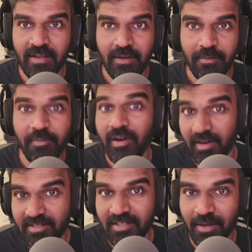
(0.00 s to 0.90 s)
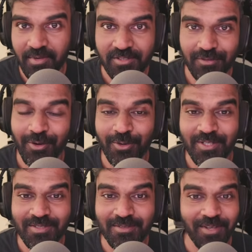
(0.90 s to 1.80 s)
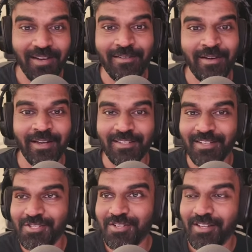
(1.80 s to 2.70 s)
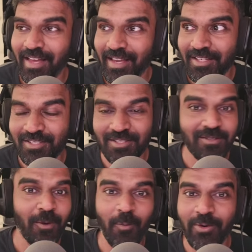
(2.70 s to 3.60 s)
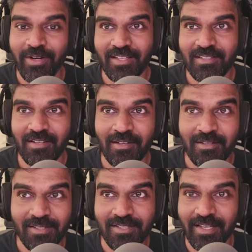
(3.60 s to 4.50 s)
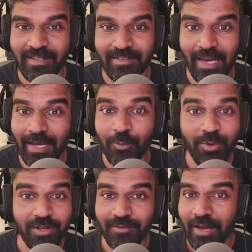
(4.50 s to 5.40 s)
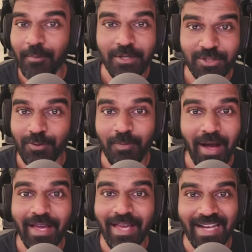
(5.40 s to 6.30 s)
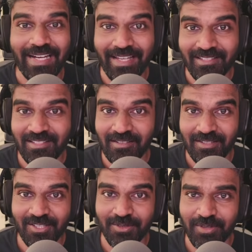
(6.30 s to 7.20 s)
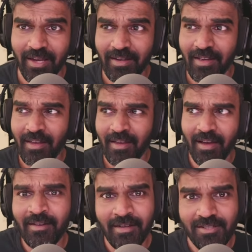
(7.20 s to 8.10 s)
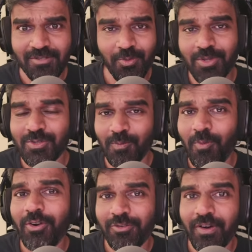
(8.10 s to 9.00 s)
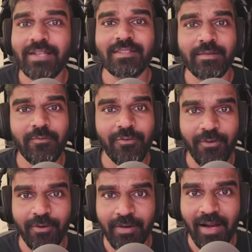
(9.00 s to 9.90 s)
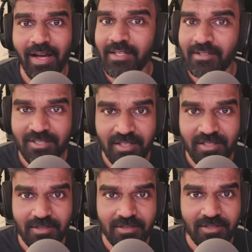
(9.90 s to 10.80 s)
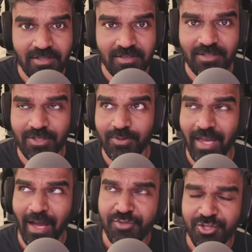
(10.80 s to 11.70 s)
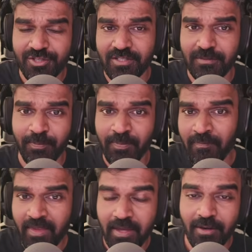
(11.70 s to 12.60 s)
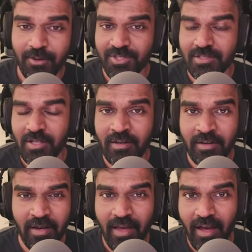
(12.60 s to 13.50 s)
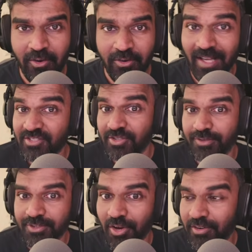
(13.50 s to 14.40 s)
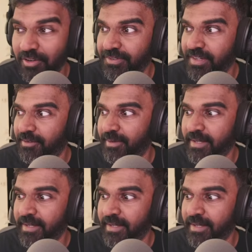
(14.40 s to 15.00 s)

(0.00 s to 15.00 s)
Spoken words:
mirrorless cameras, of course. We are in the digital age, no more DSLRs, and I wouldn't recommend you buying any DSLRs today unless you want to modify them for IR sensors to capture some, star or astrophotography, right?